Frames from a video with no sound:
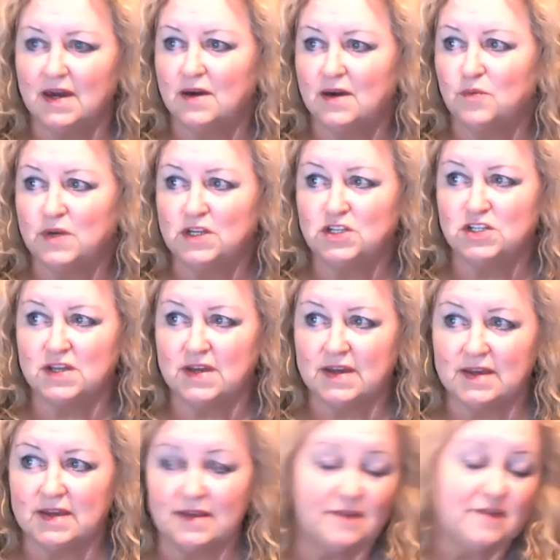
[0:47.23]
Which
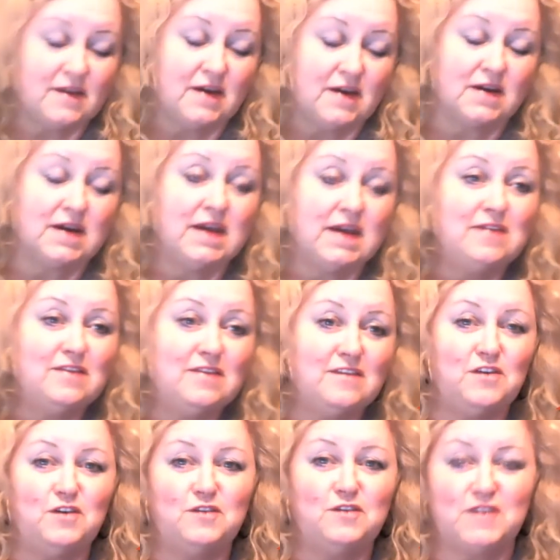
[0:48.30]
is getting this
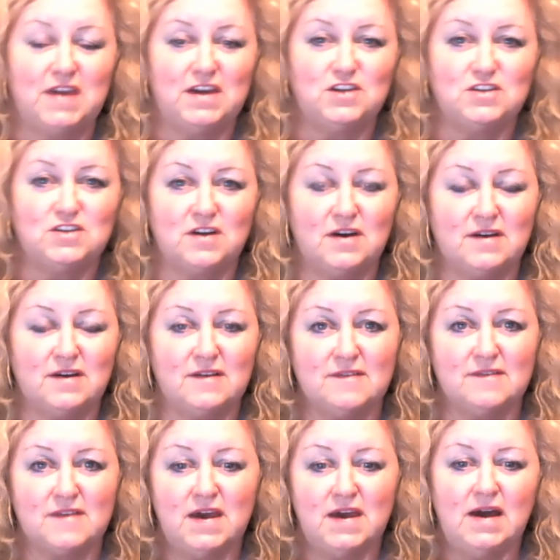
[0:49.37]
notification
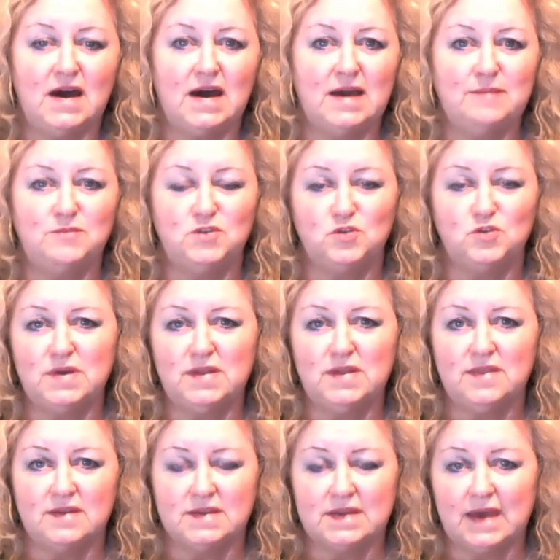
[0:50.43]
because I'm doing
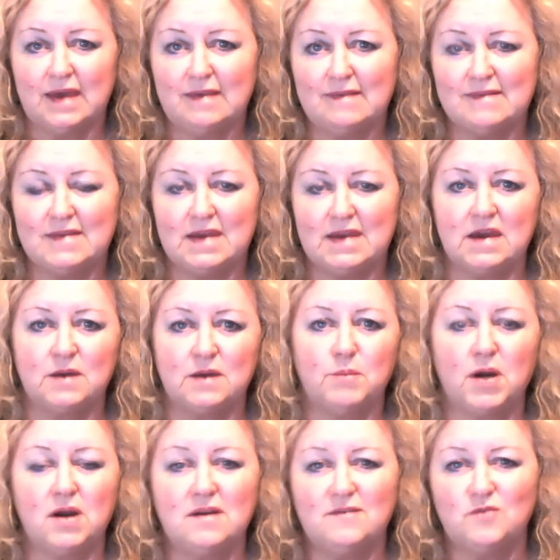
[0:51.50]
the testing.
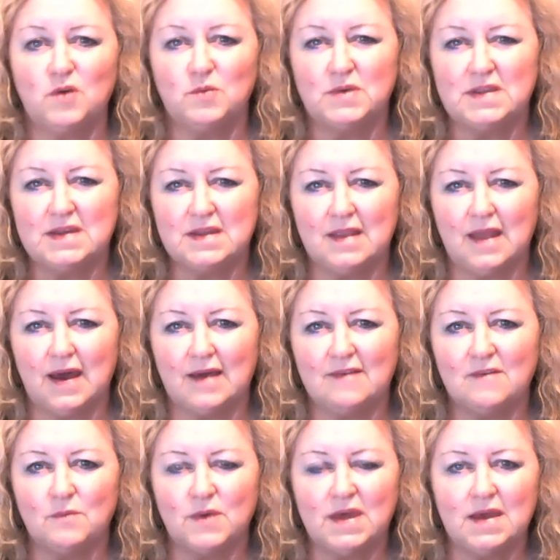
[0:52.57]
Part of what we did
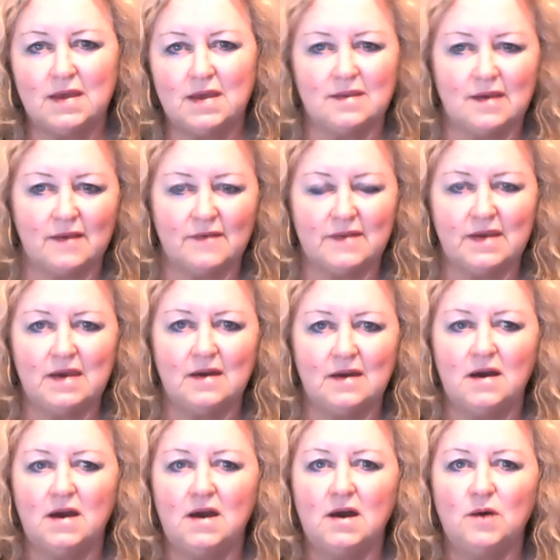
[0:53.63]
last week in testing
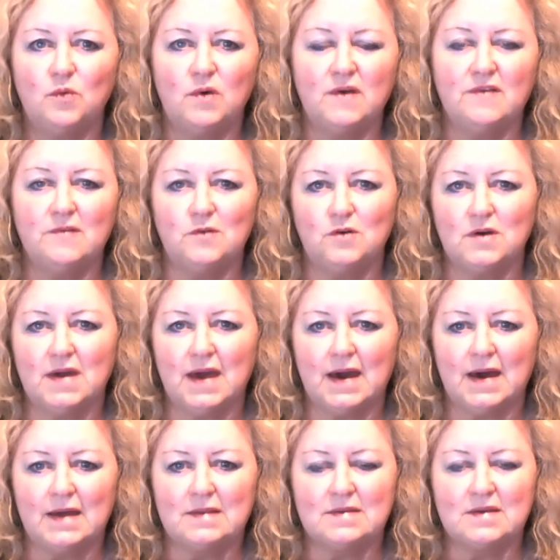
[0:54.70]
was look
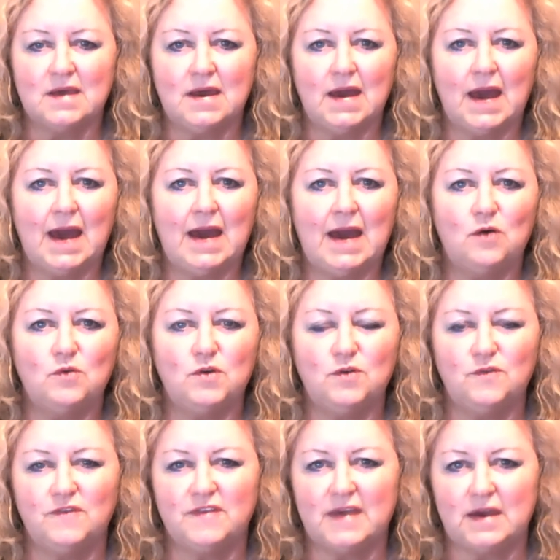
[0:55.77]
at how
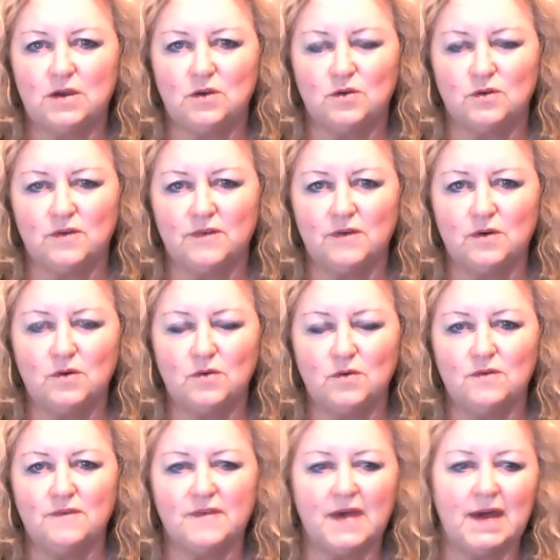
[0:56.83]
you set your
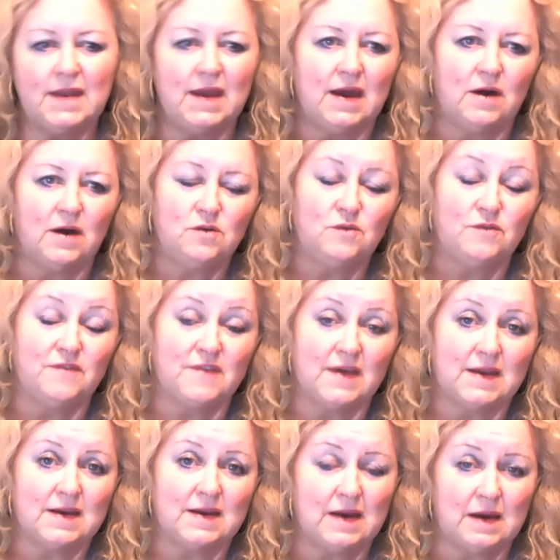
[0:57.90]
circles and how you
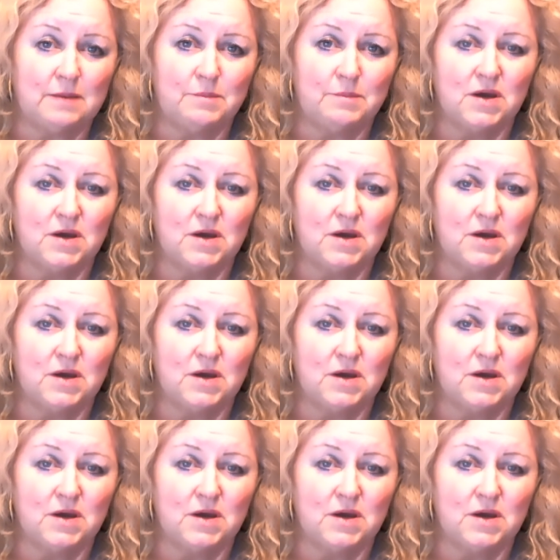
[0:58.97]
set it up